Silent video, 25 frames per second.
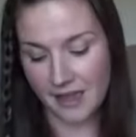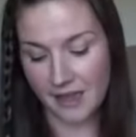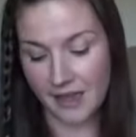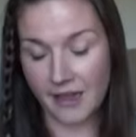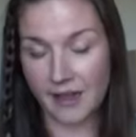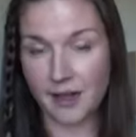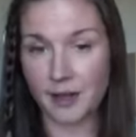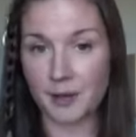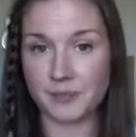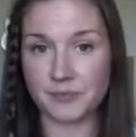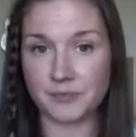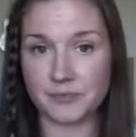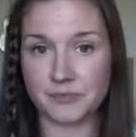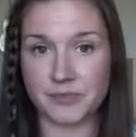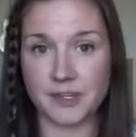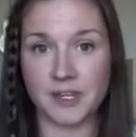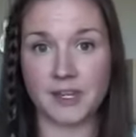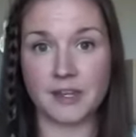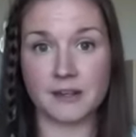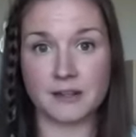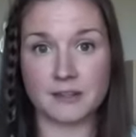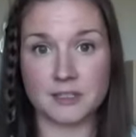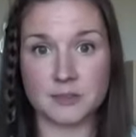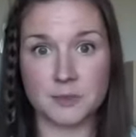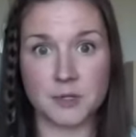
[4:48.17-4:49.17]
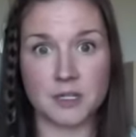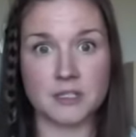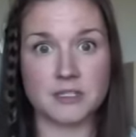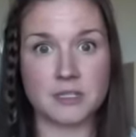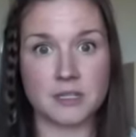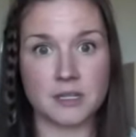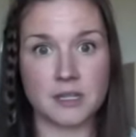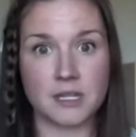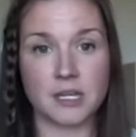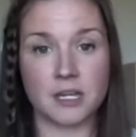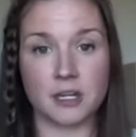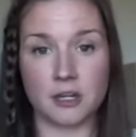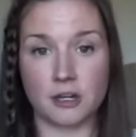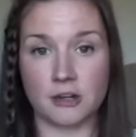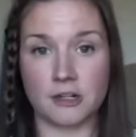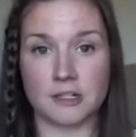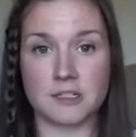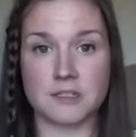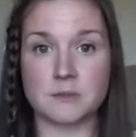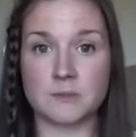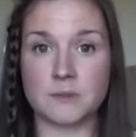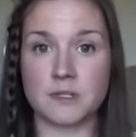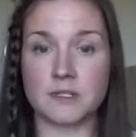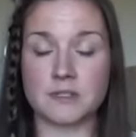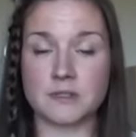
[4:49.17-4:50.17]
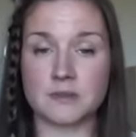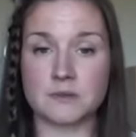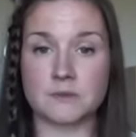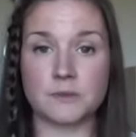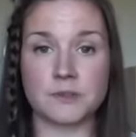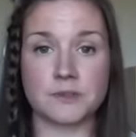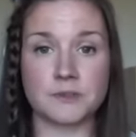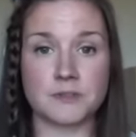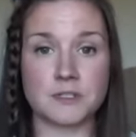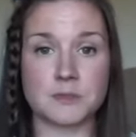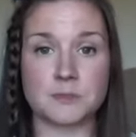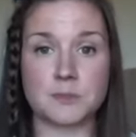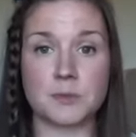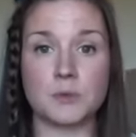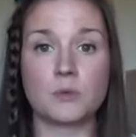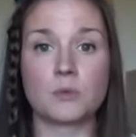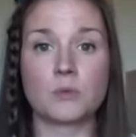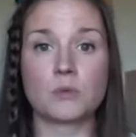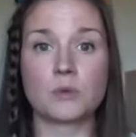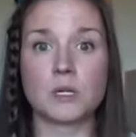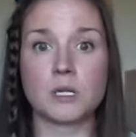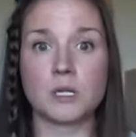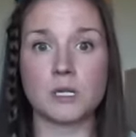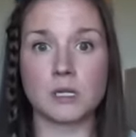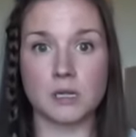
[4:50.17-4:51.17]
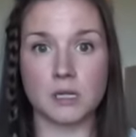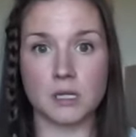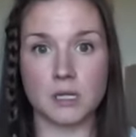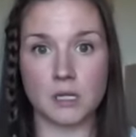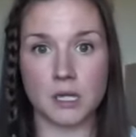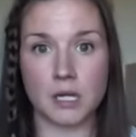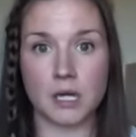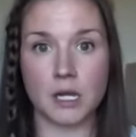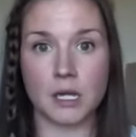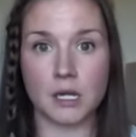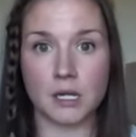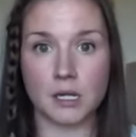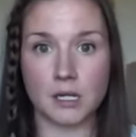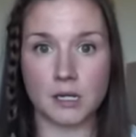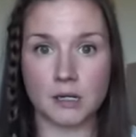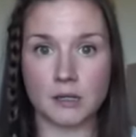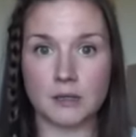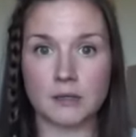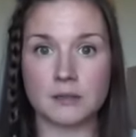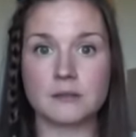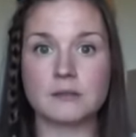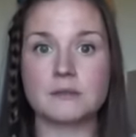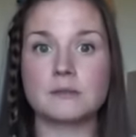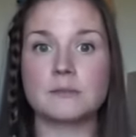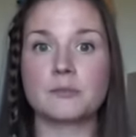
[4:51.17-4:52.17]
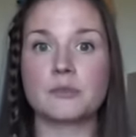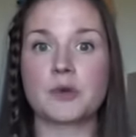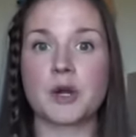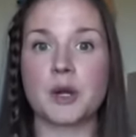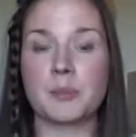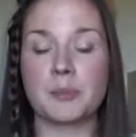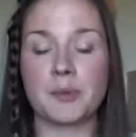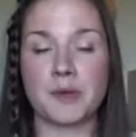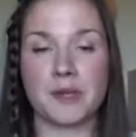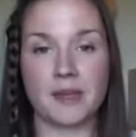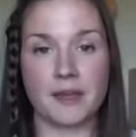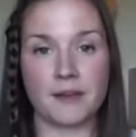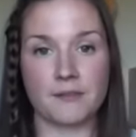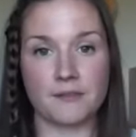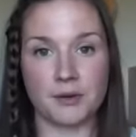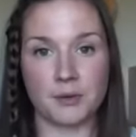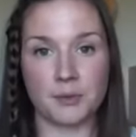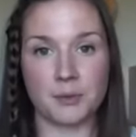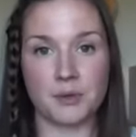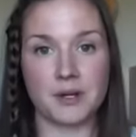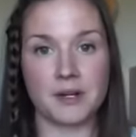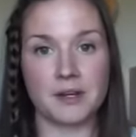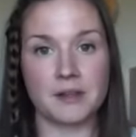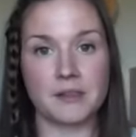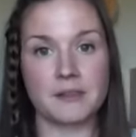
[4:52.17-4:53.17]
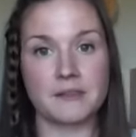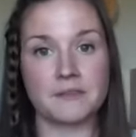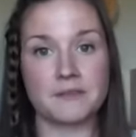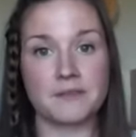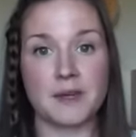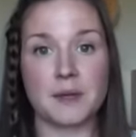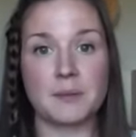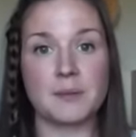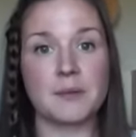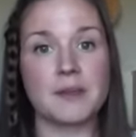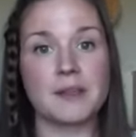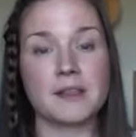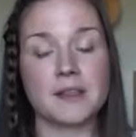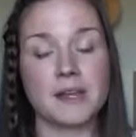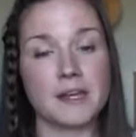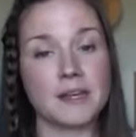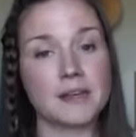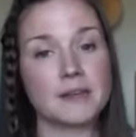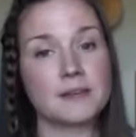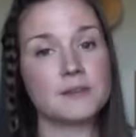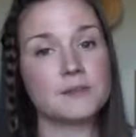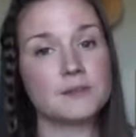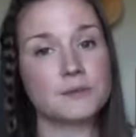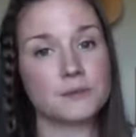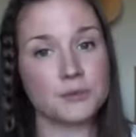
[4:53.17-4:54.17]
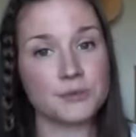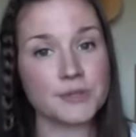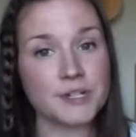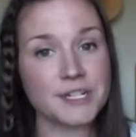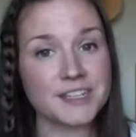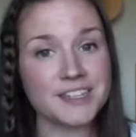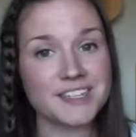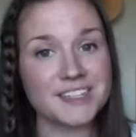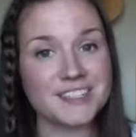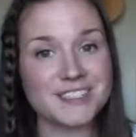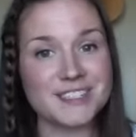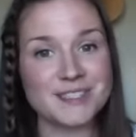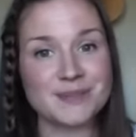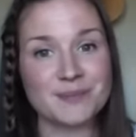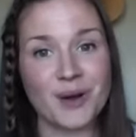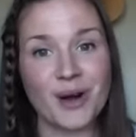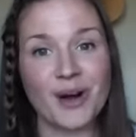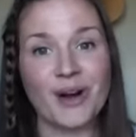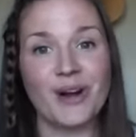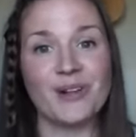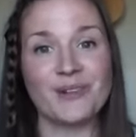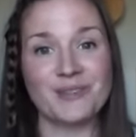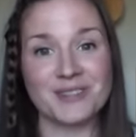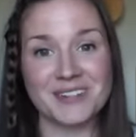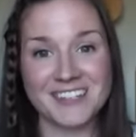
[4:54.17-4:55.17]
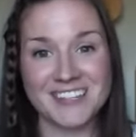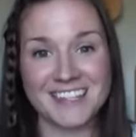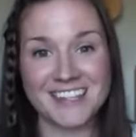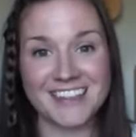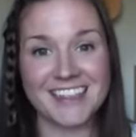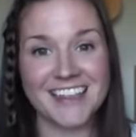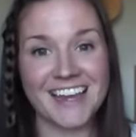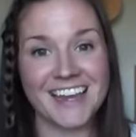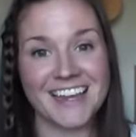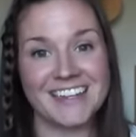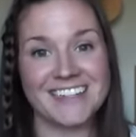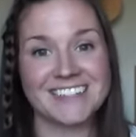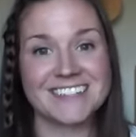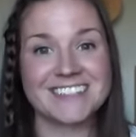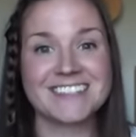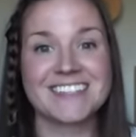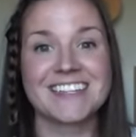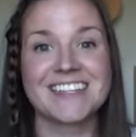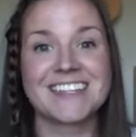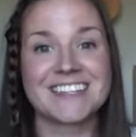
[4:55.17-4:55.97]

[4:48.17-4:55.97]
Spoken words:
And especially like at Christmas, we've just been really like prepping everyone in the family, like really small, really light.